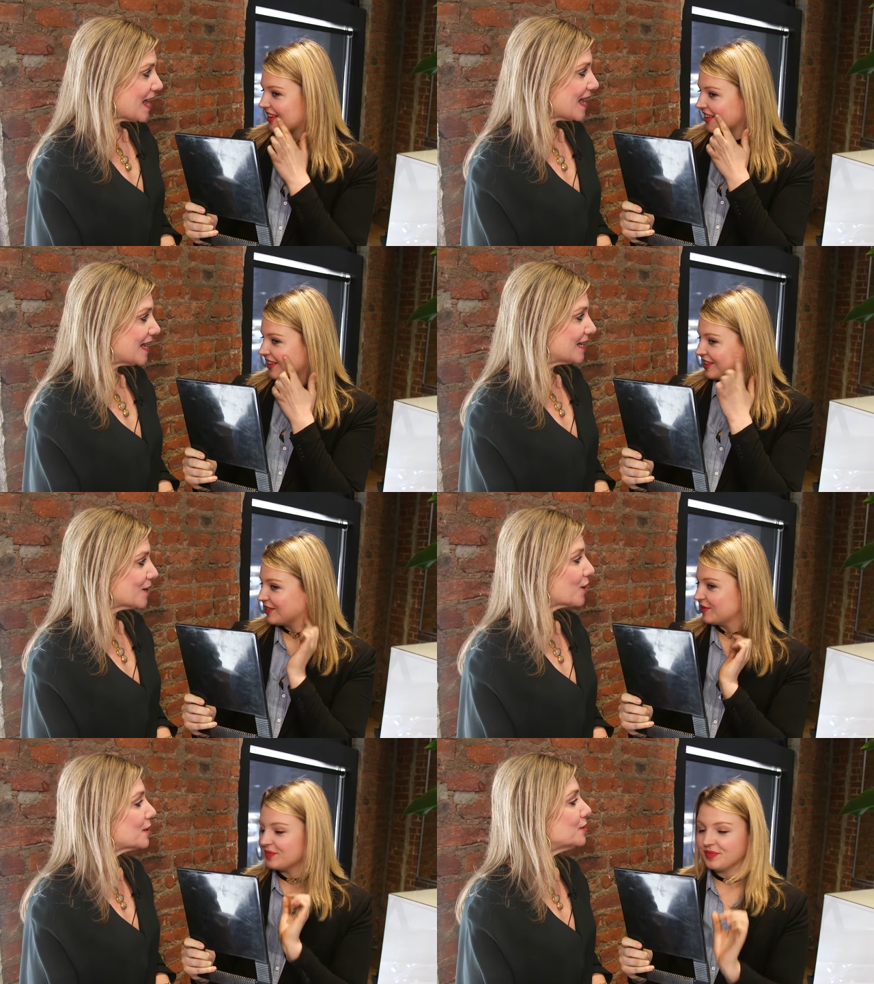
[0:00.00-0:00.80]
Speaker 1: And
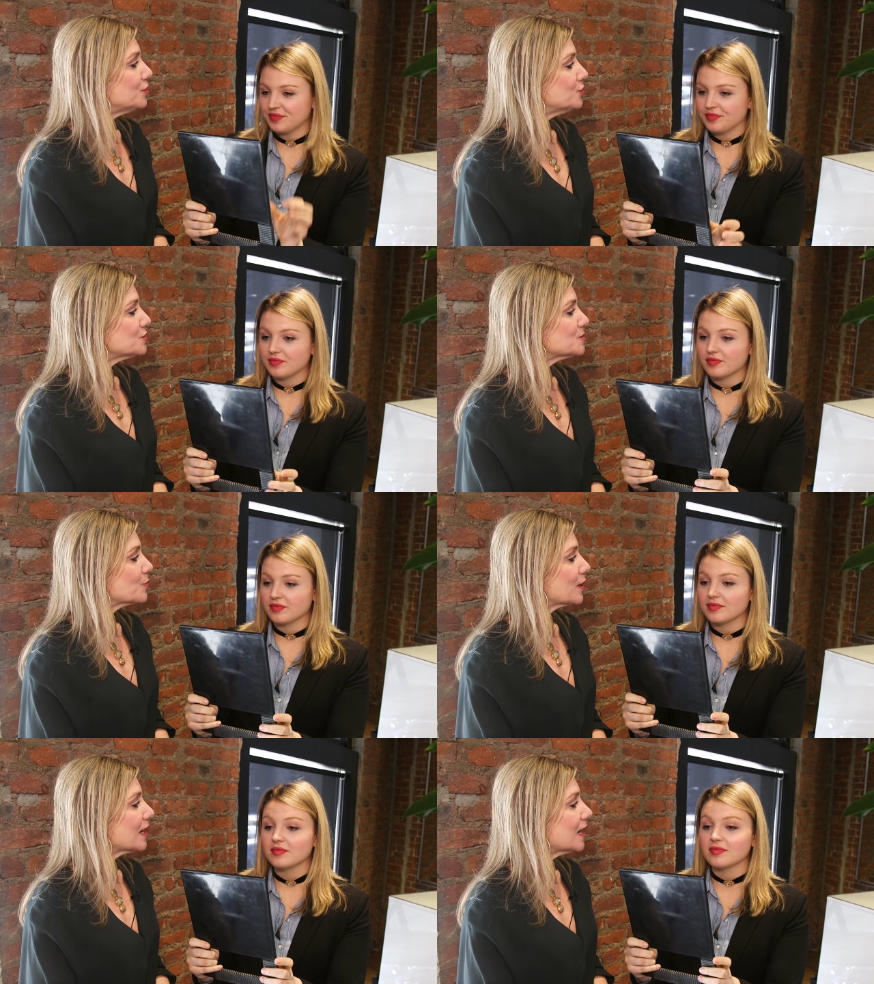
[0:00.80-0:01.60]
our new
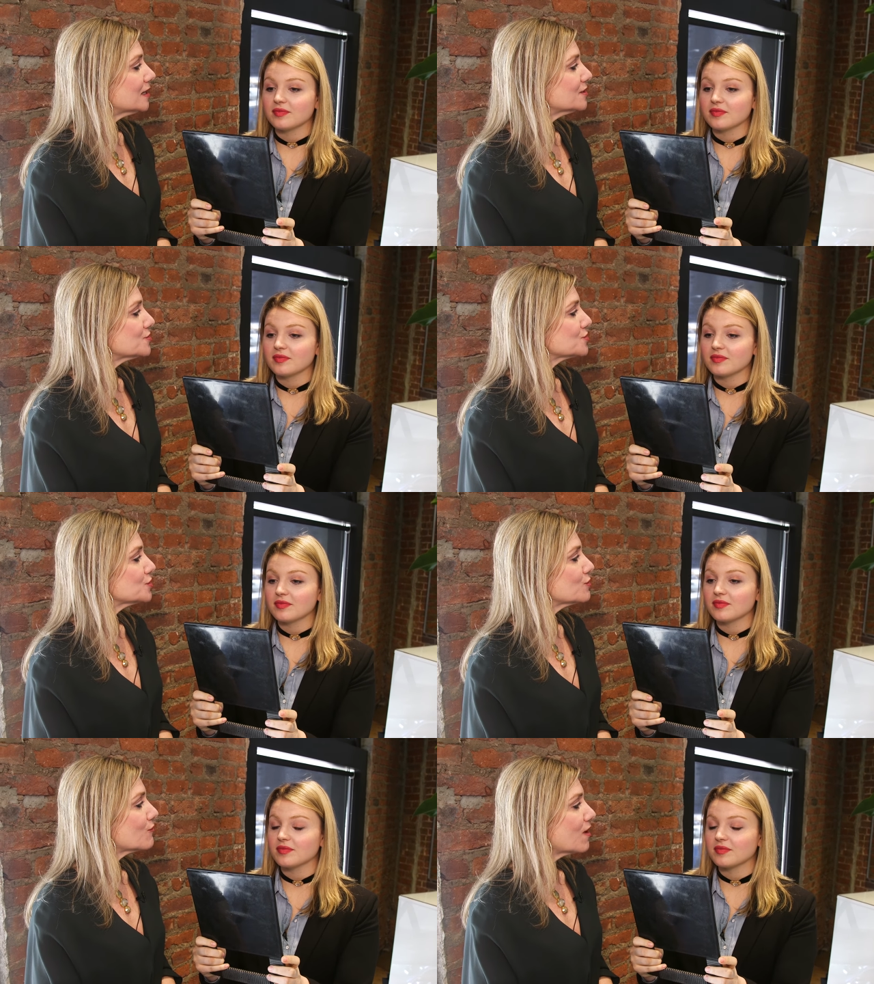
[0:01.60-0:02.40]
spring colors,
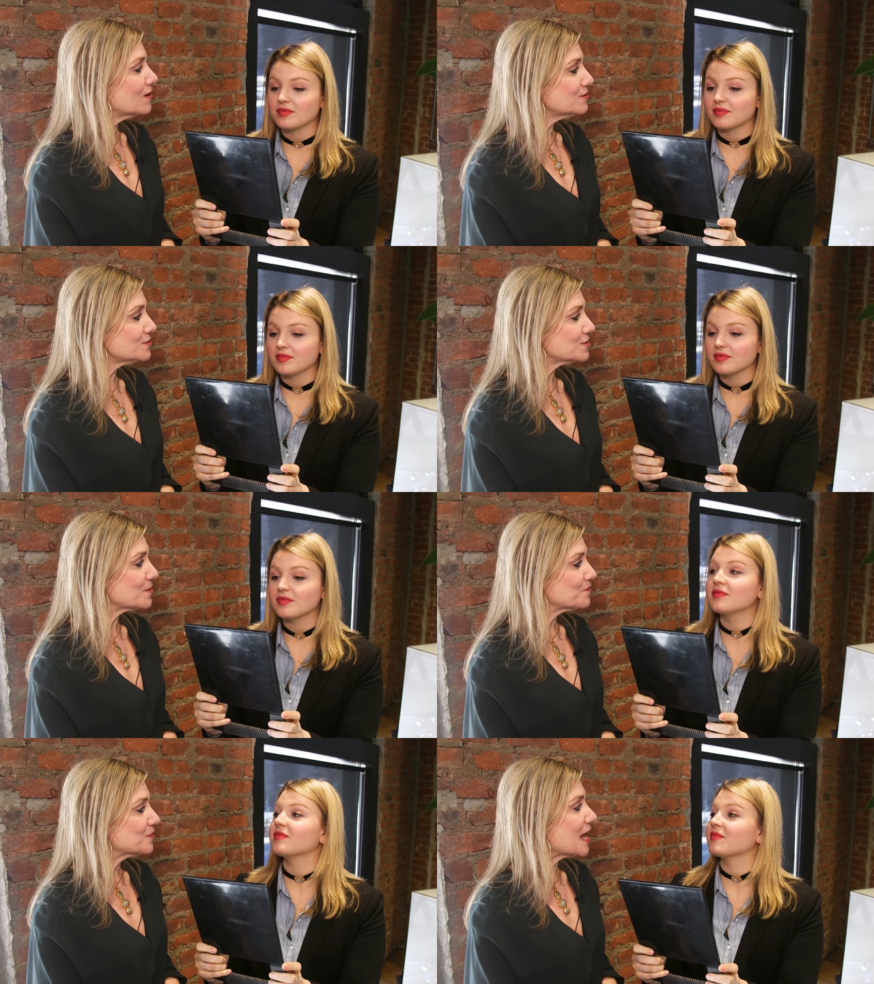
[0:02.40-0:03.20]
L'Orange
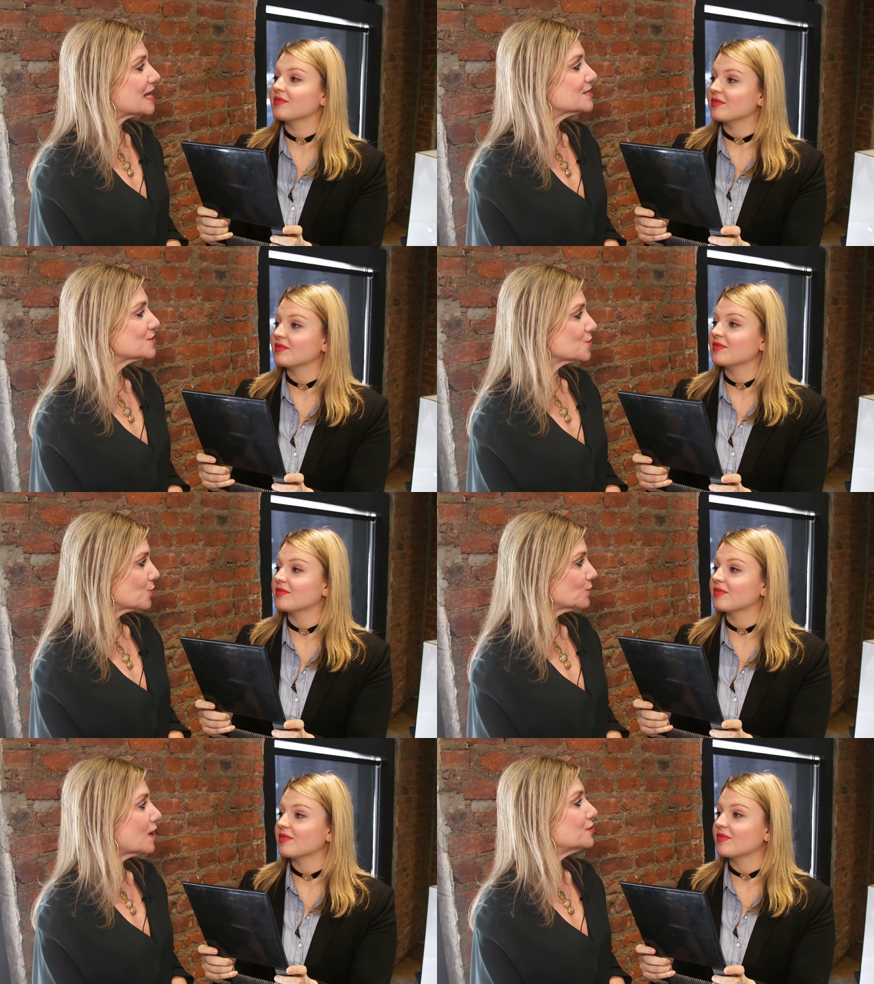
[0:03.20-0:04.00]
and
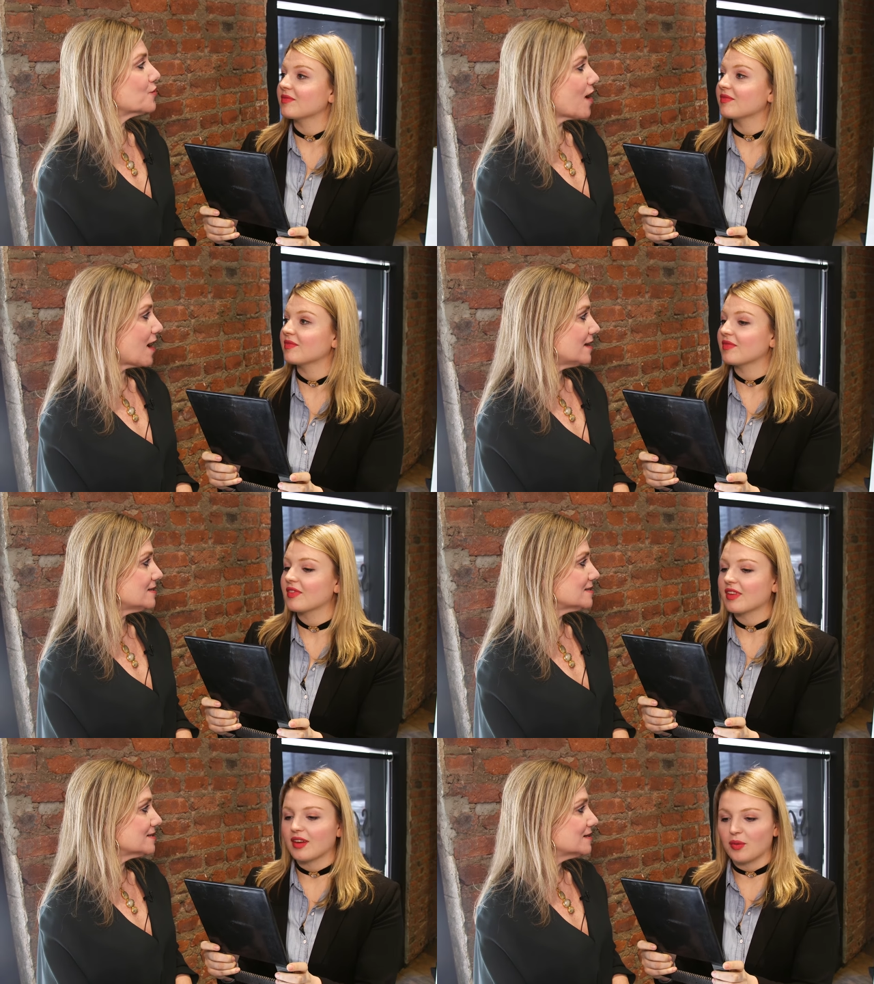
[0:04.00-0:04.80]
Soul on your
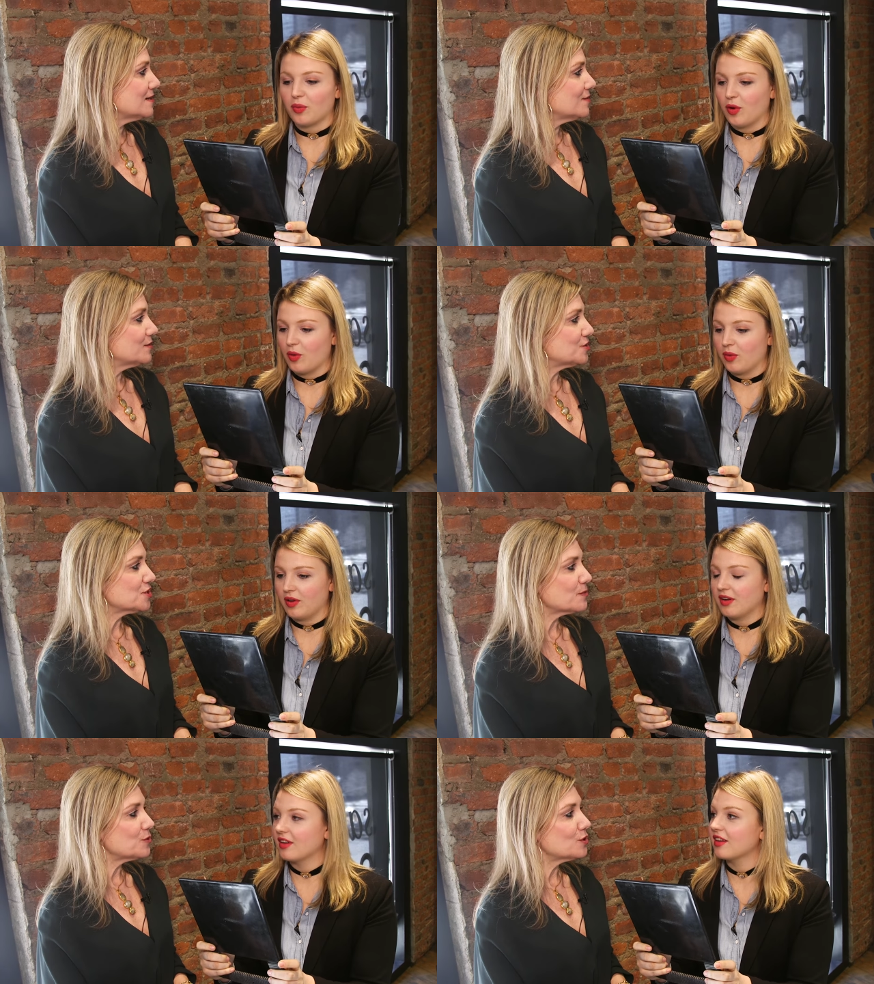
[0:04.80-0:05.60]
eyes, with
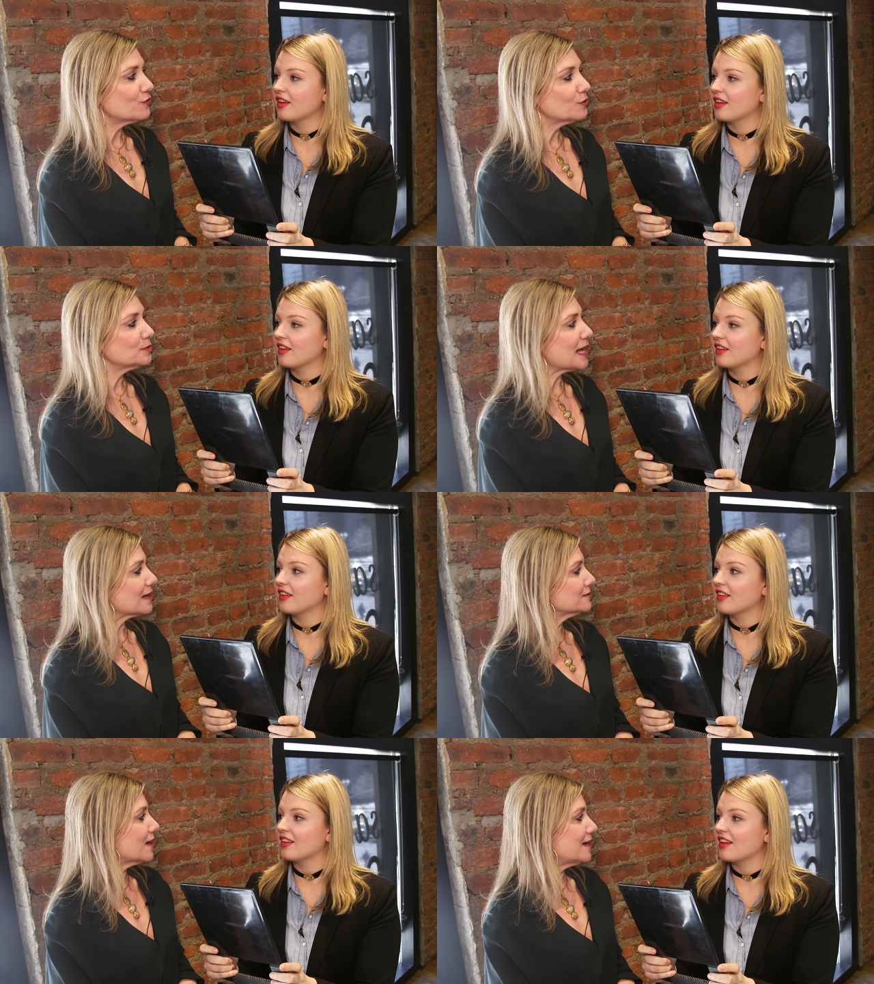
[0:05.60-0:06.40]
just a beautiful
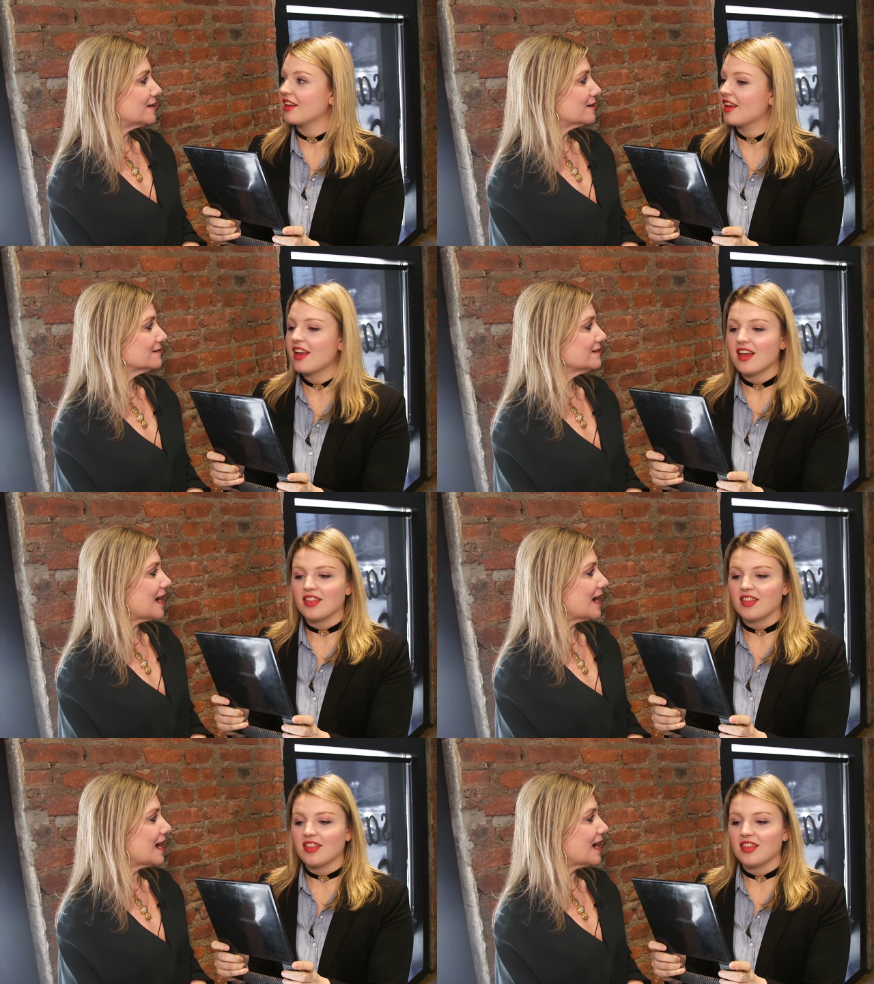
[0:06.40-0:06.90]
black liner.